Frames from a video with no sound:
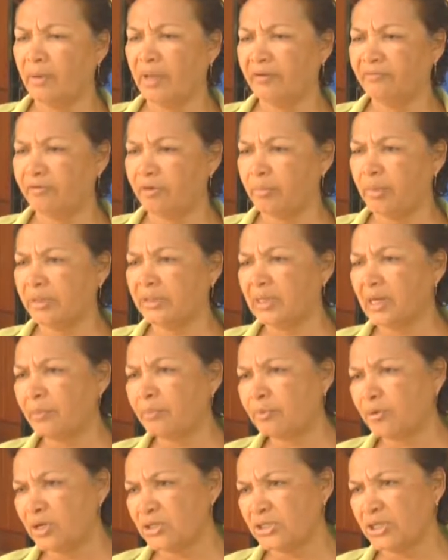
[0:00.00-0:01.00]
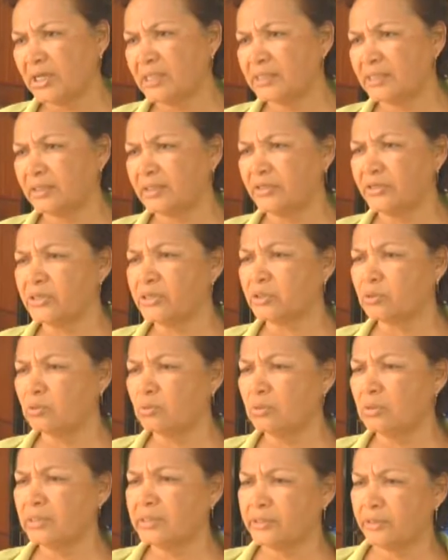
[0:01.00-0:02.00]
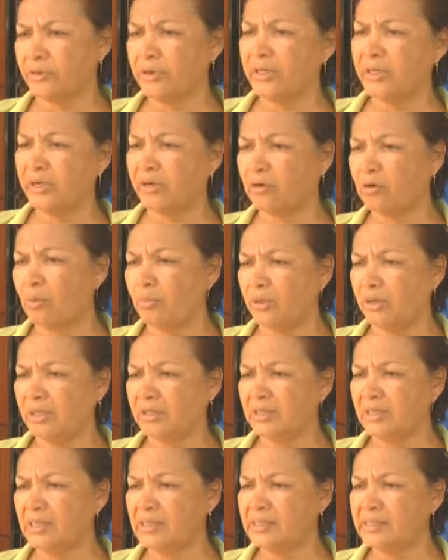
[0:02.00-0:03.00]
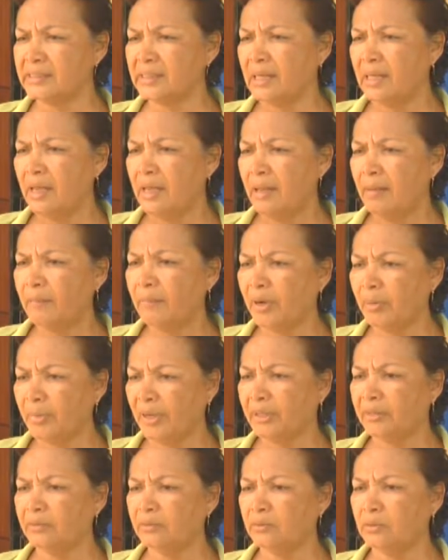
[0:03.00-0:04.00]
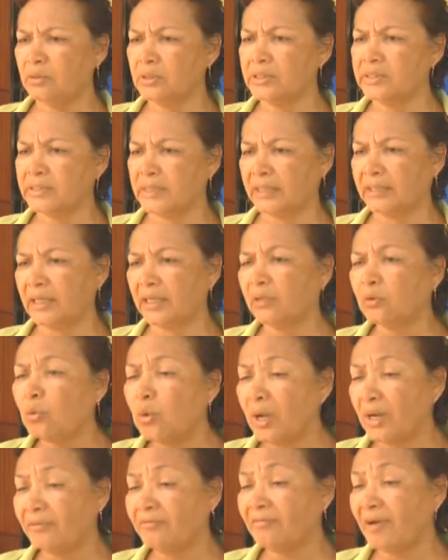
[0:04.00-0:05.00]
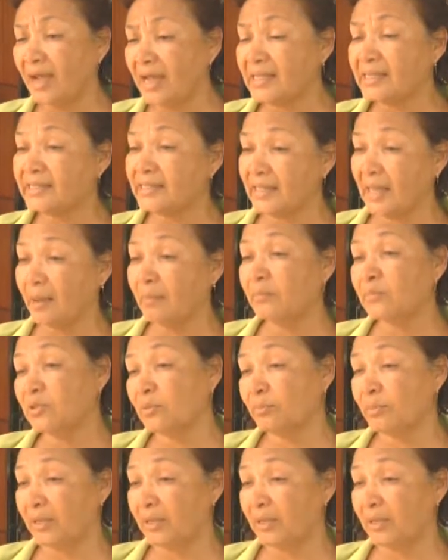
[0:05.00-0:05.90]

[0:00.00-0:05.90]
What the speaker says: environmental projects at their schools or in their communities, implement those, and that qualifies them to